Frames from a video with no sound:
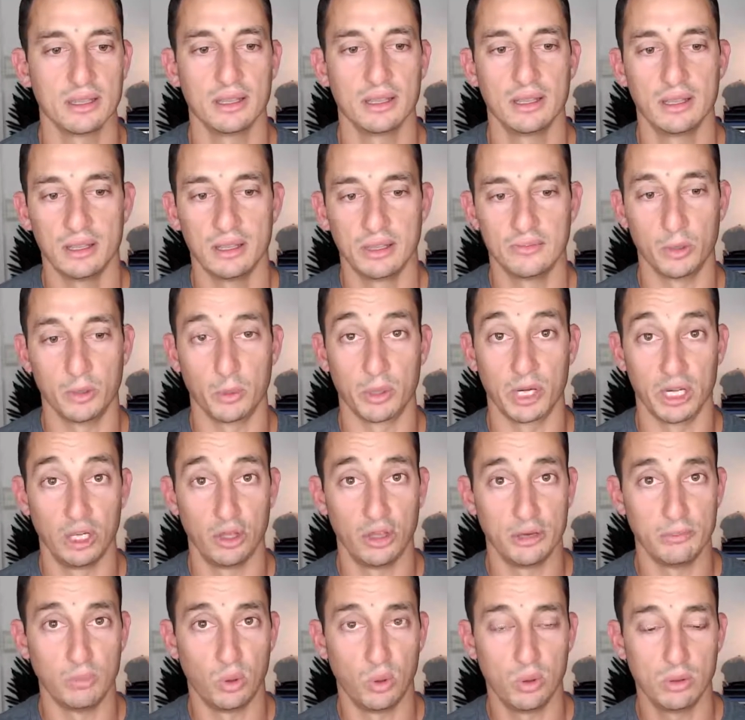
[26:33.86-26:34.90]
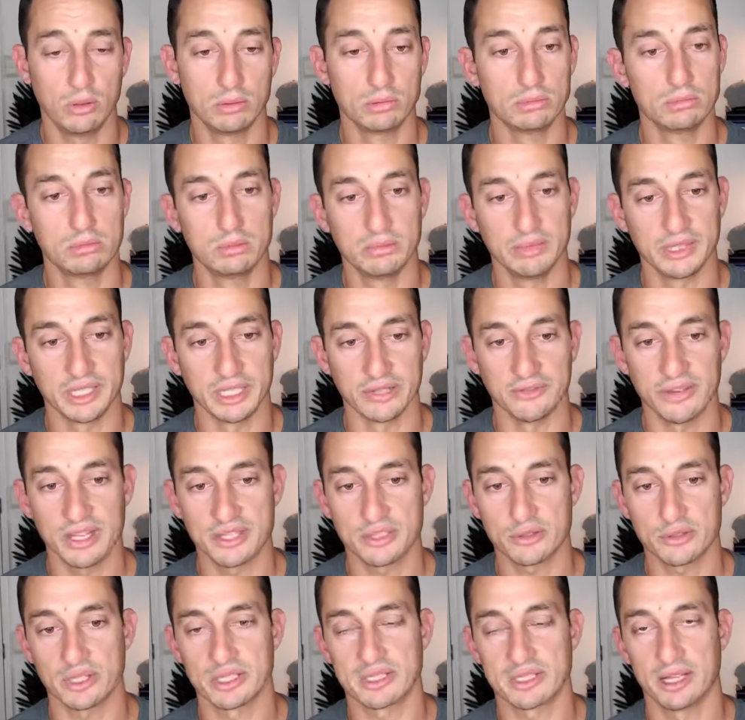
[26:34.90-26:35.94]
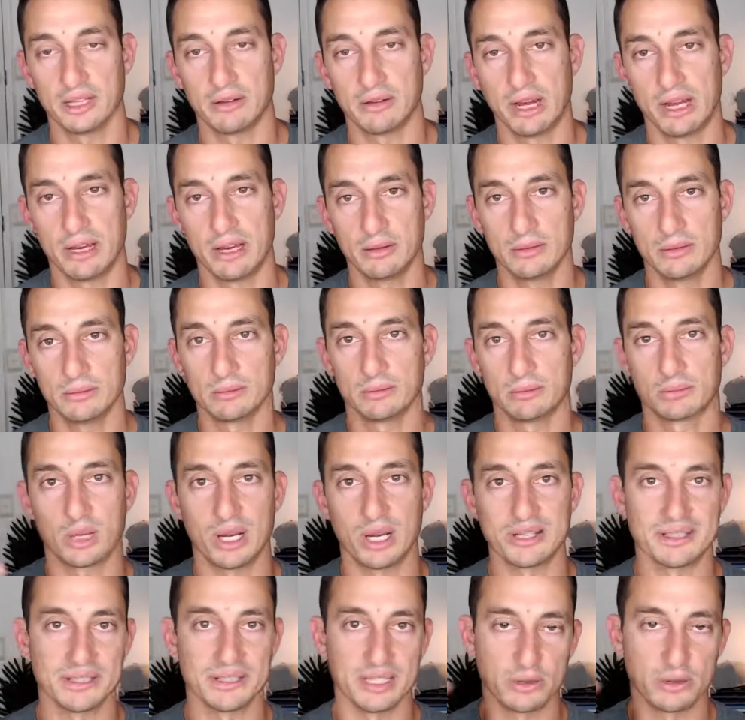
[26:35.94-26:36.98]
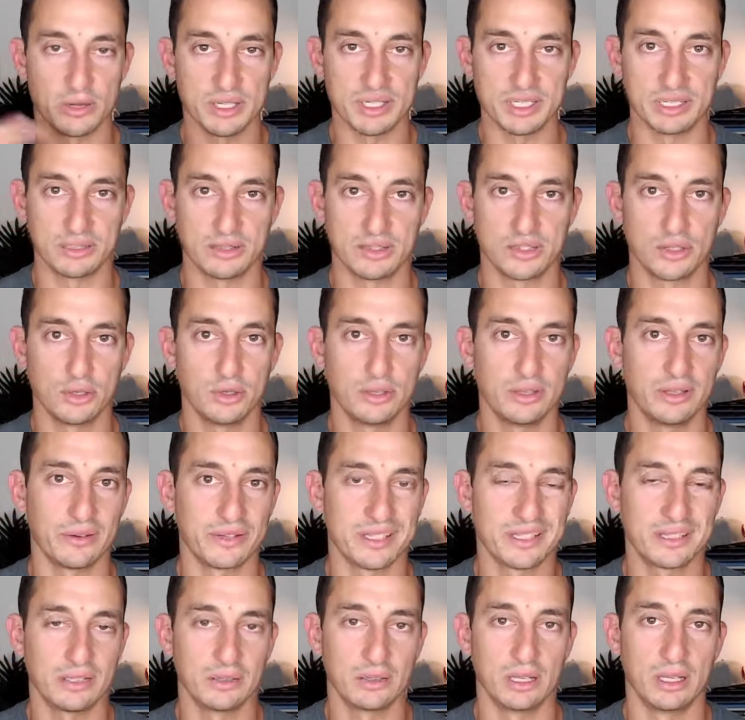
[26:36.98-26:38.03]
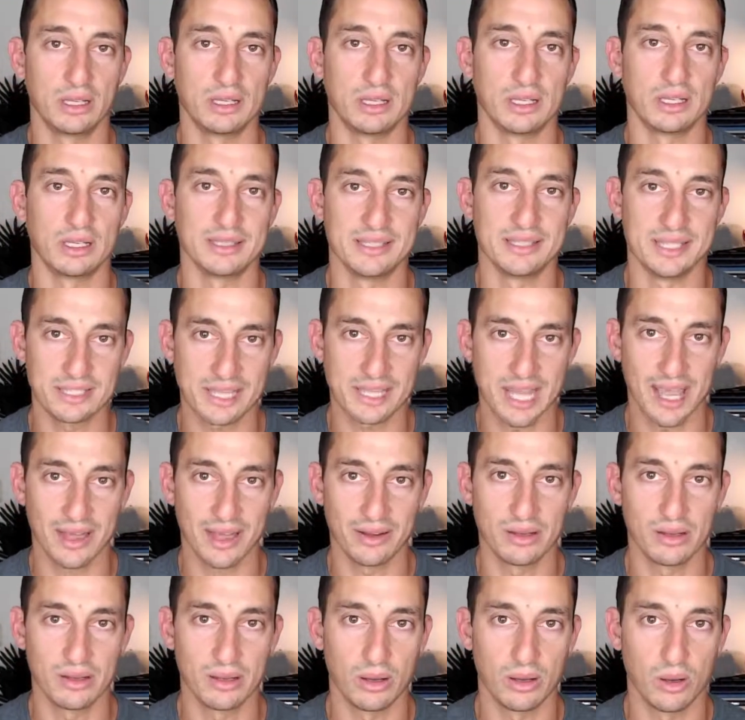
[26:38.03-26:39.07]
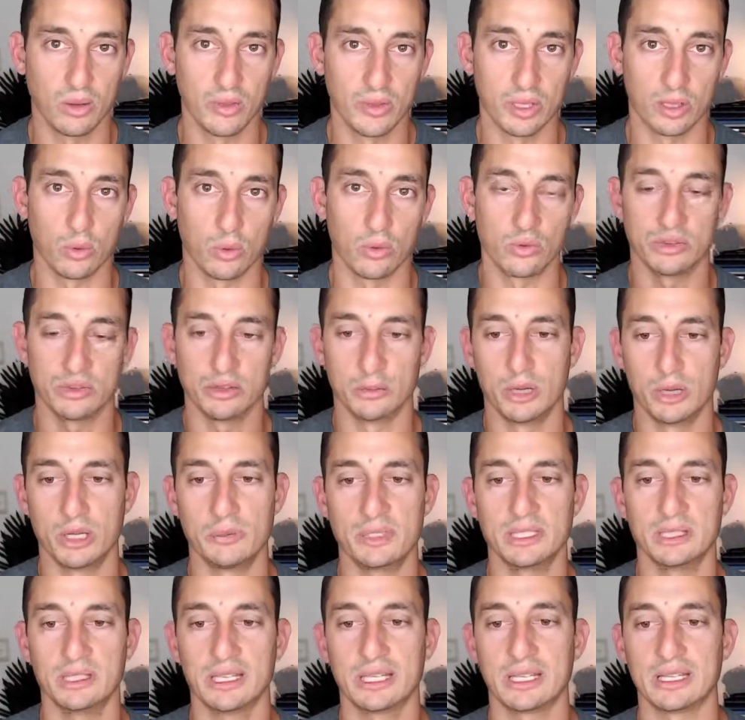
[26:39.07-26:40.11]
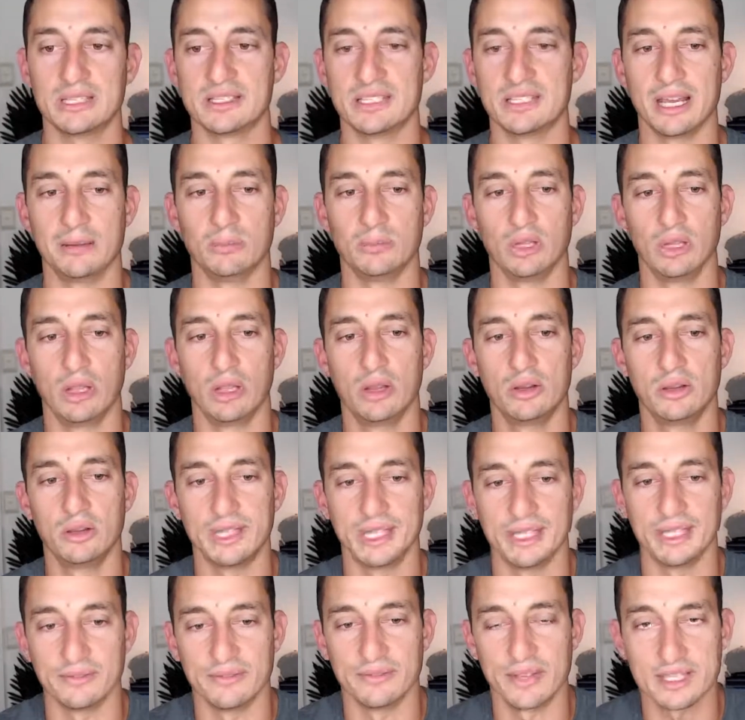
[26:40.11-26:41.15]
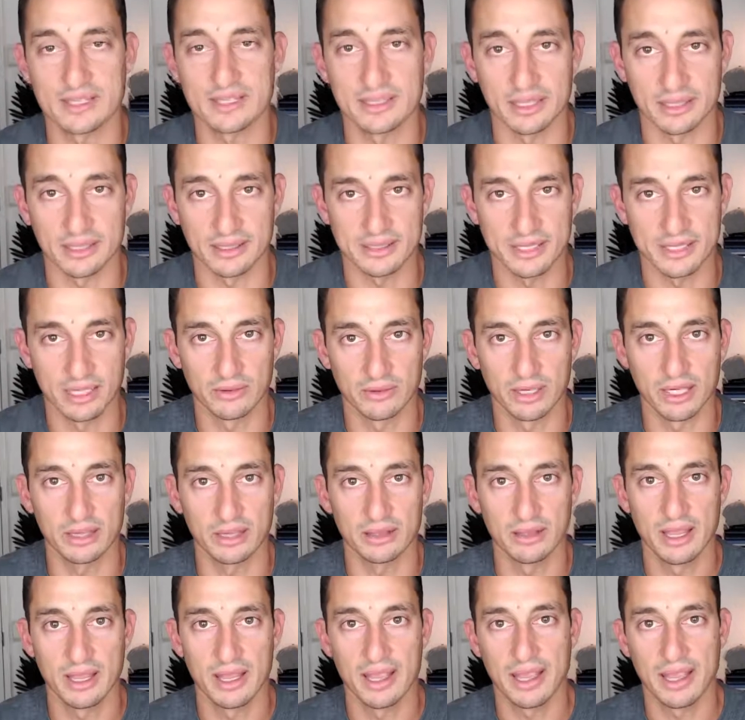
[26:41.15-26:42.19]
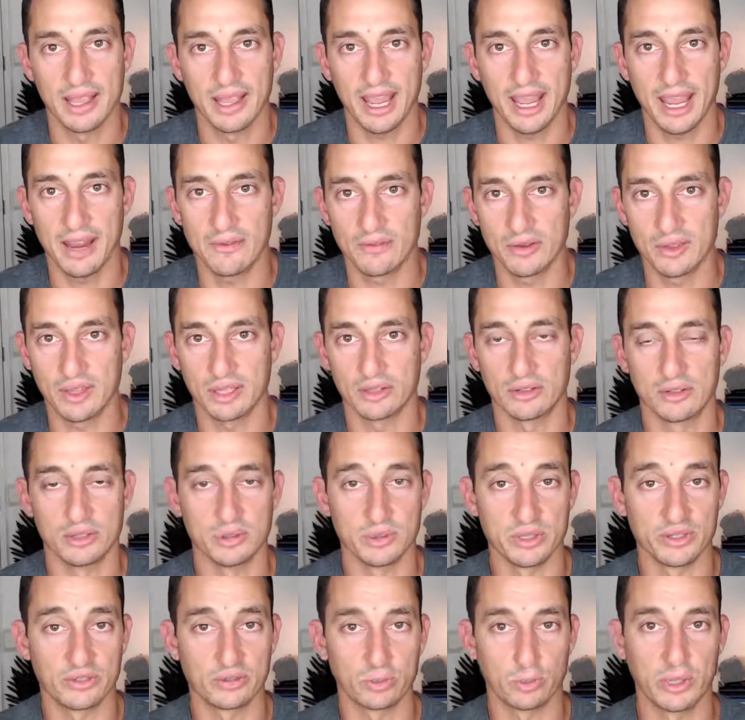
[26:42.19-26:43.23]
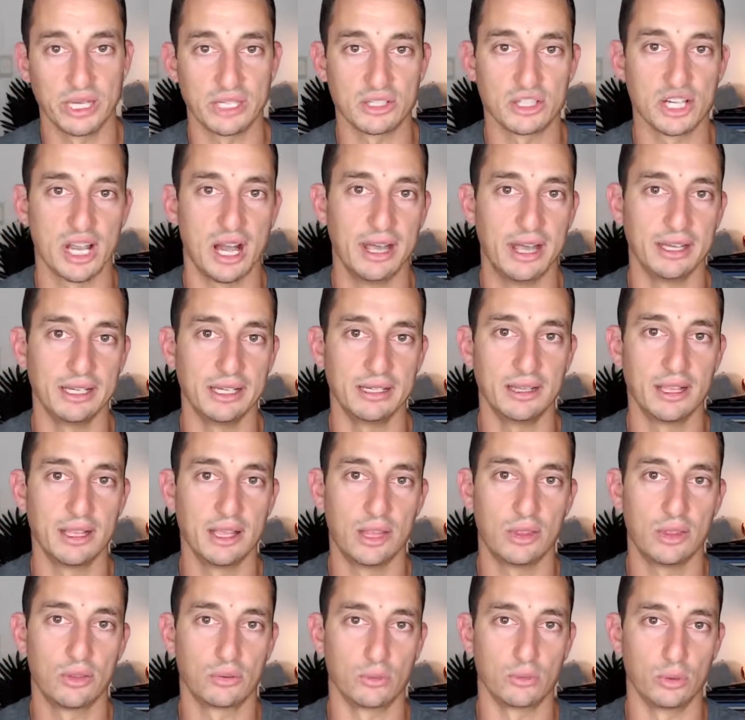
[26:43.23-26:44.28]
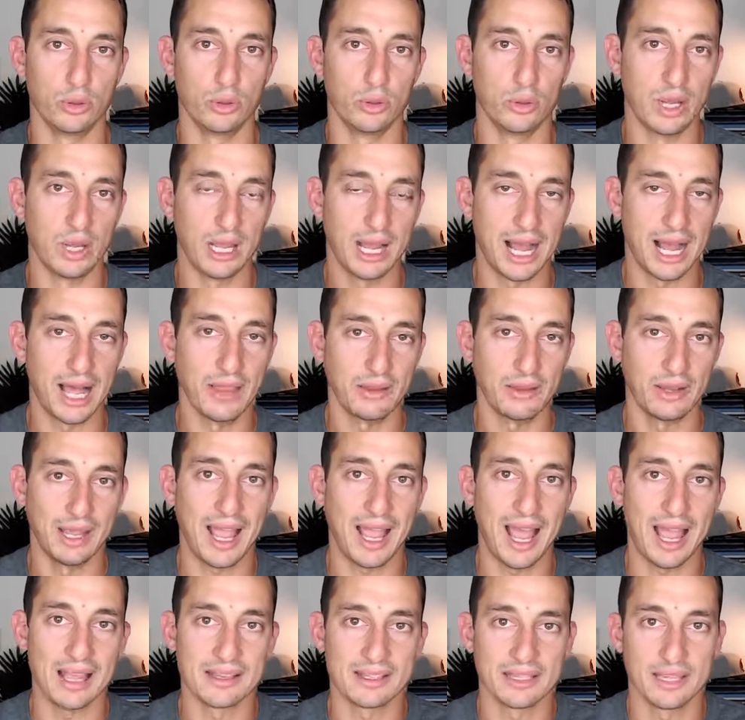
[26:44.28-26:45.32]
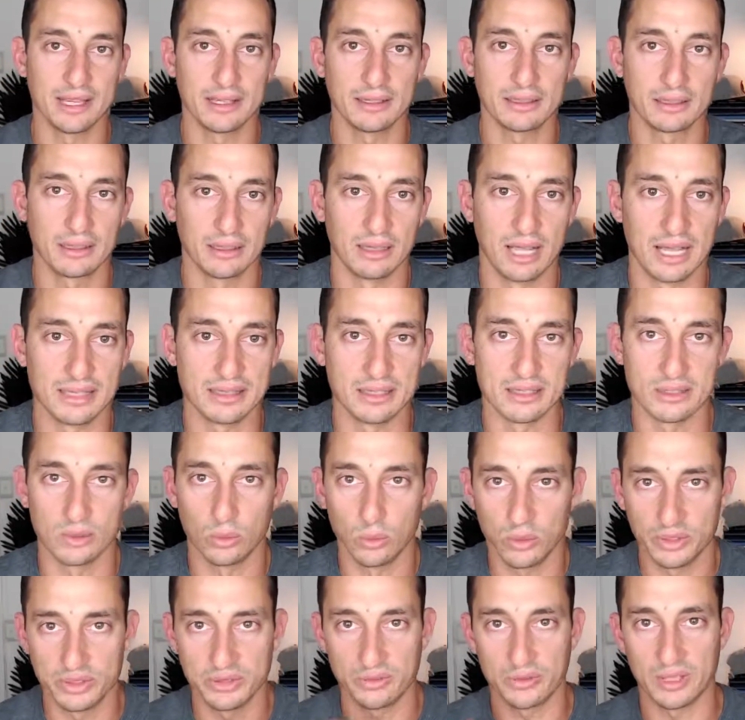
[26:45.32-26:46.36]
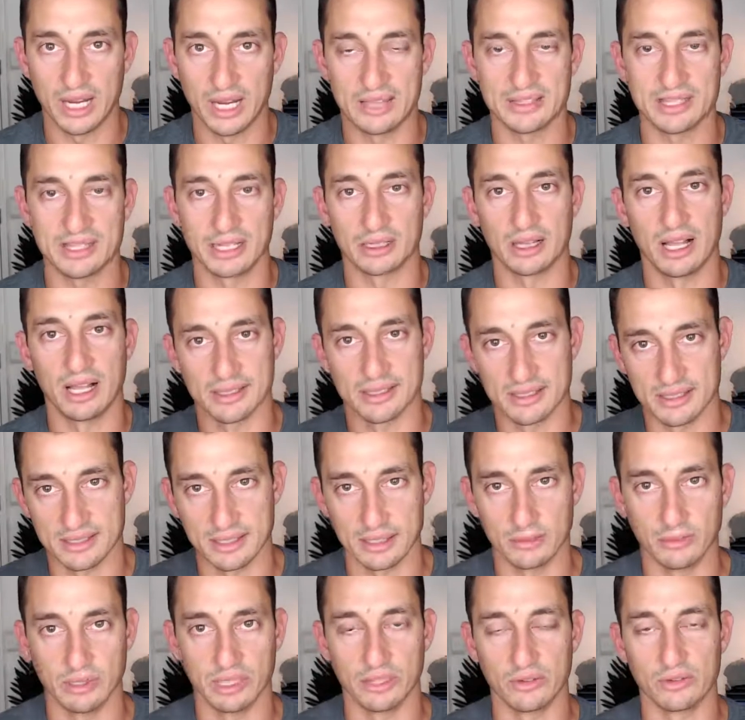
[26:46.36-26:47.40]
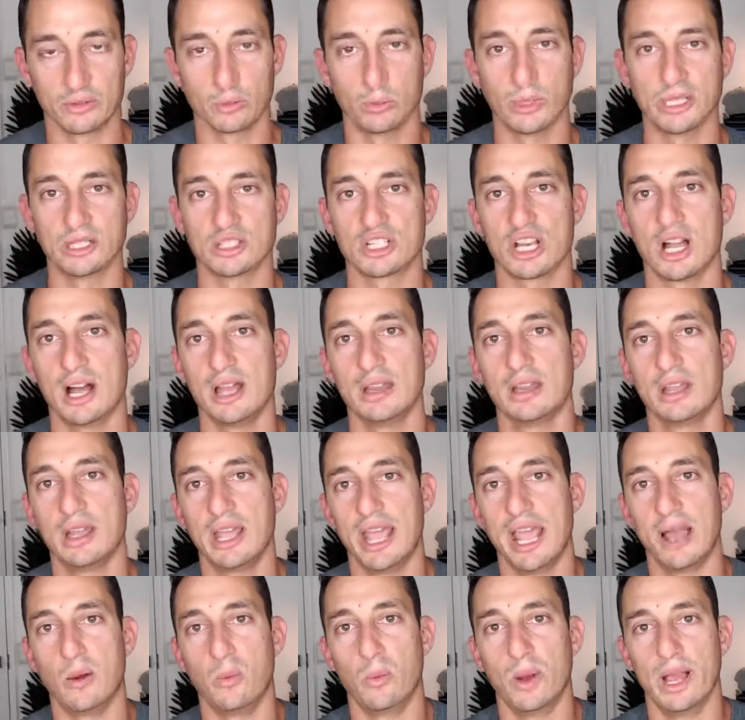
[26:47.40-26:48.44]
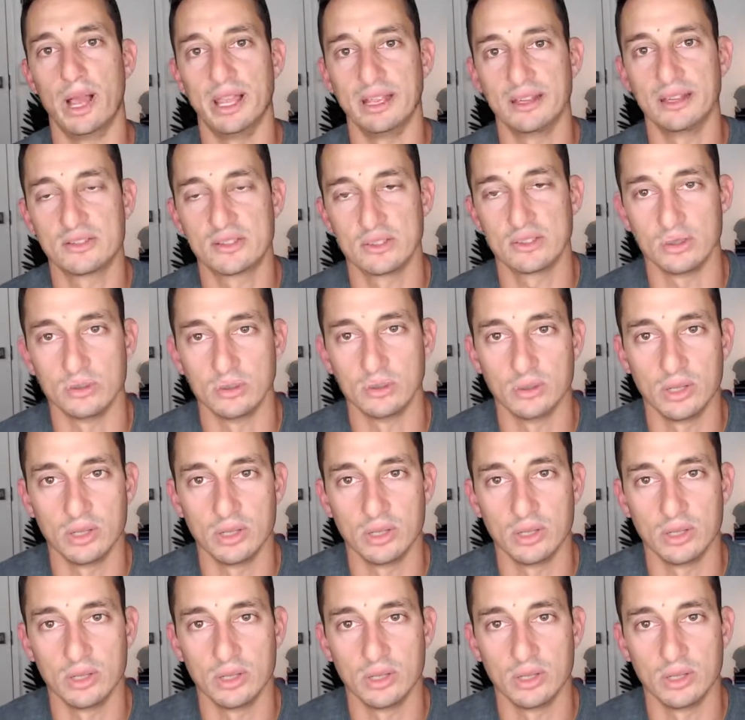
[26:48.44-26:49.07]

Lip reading: If you want to learn more, the Investor Accelerator, price is increasing soon. There is still a discount on the course at the moment. Link is down below. The Investor Accelerator, everything to do with swing charting through other asset classes, all the different asset classes, and we can swing chart our way to